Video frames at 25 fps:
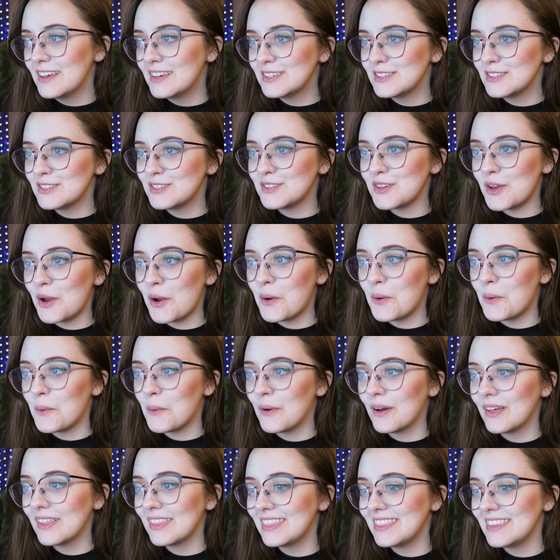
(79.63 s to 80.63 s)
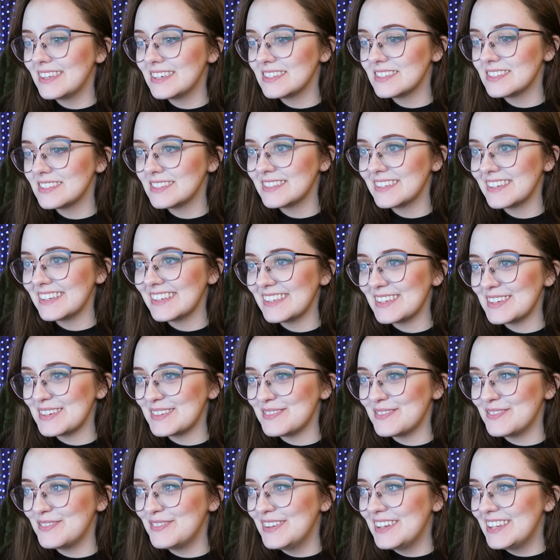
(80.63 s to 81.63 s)
So this
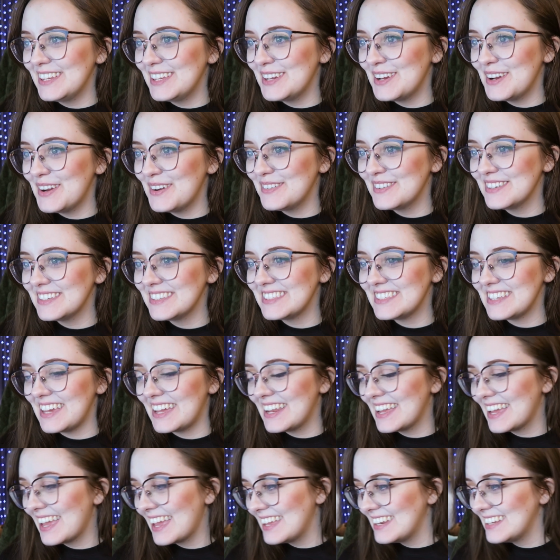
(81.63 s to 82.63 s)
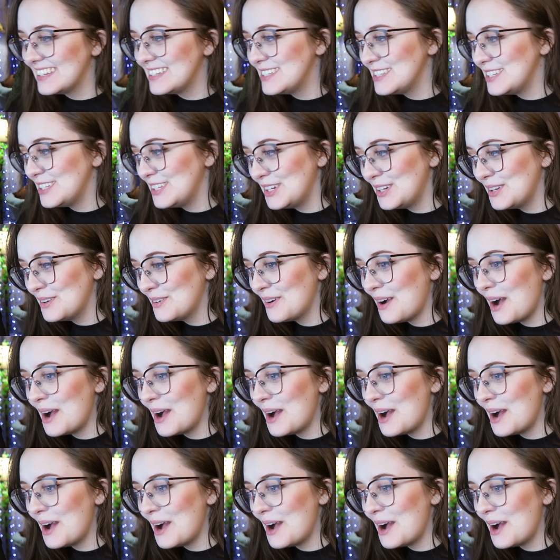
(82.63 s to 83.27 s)
video is dedicated to you.